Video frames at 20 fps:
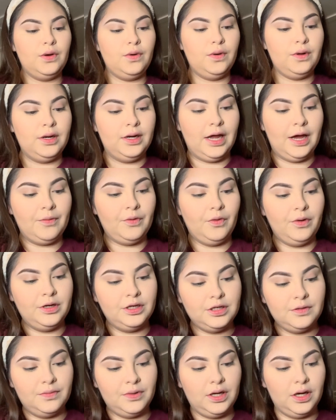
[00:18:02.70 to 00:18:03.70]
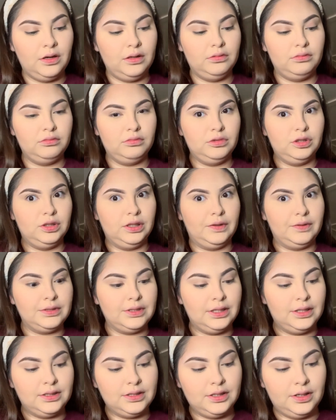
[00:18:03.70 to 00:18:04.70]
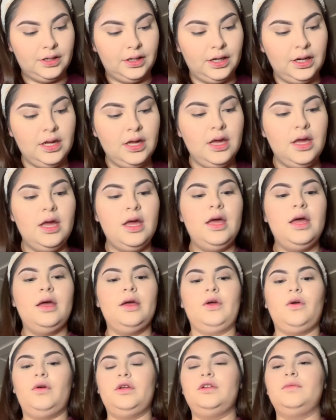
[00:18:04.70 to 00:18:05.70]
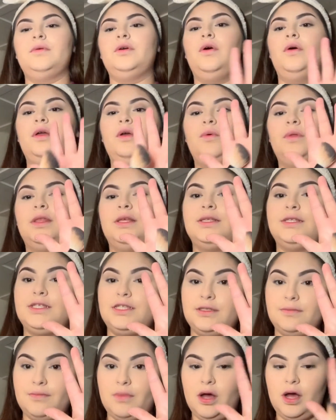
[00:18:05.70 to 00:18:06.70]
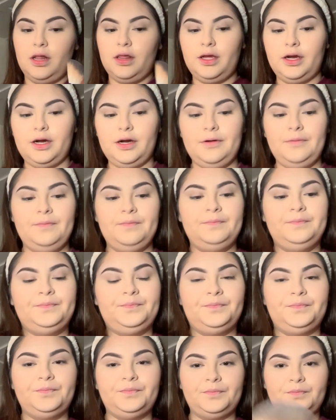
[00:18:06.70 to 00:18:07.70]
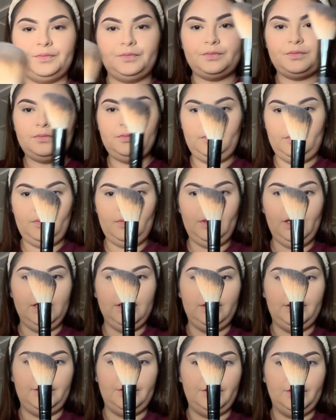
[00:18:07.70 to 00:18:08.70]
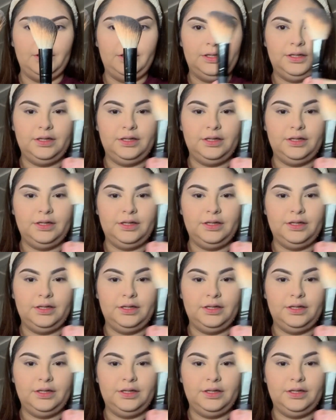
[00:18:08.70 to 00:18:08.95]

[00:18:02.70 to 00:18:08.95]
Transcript: And I'm going to be going, ooh, that was all, sorry. I'm going to be going with a smaller, literally,